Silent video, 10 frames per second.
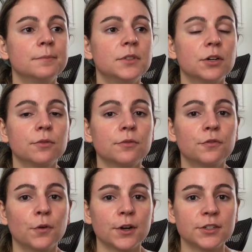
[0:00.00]
Don't
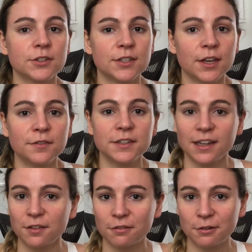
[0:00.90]
force yourself to
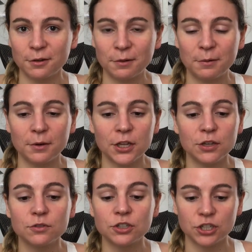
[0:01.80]
get through
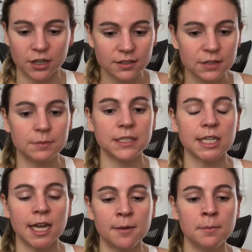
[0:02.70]
huge chunks at one
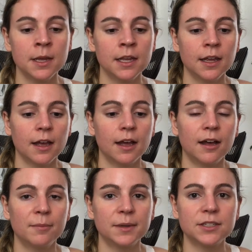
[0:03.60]
time,
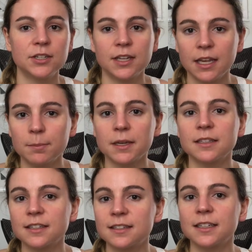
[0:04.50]
but to keep
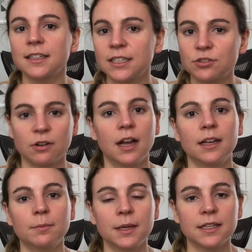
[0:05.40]
consistently
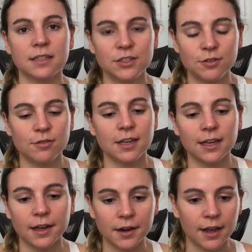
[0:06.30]
trying, because I do think
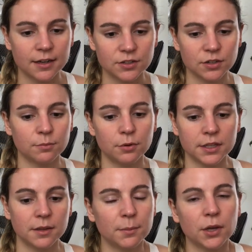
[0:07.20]
at a certain
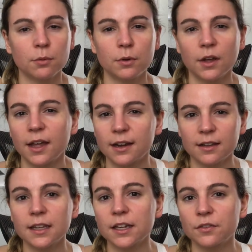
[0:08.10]
point the book will kind of
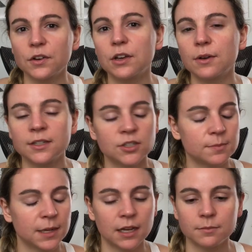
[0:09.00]
click for you and it just
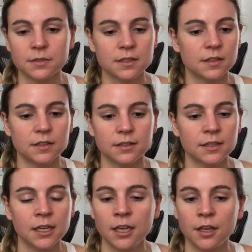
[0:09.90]
becomes this
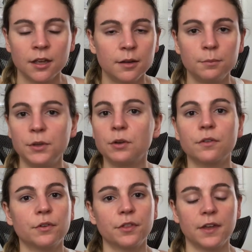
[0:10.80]

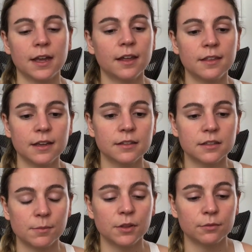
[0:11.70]
beautiful thing. I think
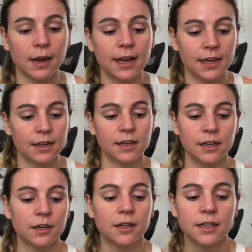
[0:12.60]
some of the writing in
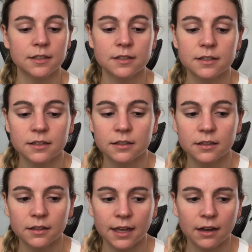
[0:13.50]
here is like